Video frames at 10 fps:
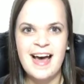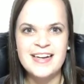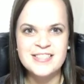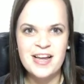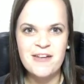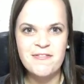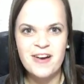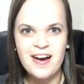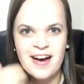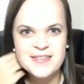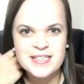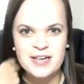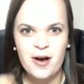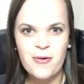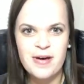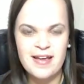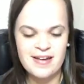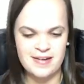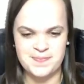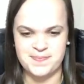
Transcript: Hi, Jennifer. How's it going?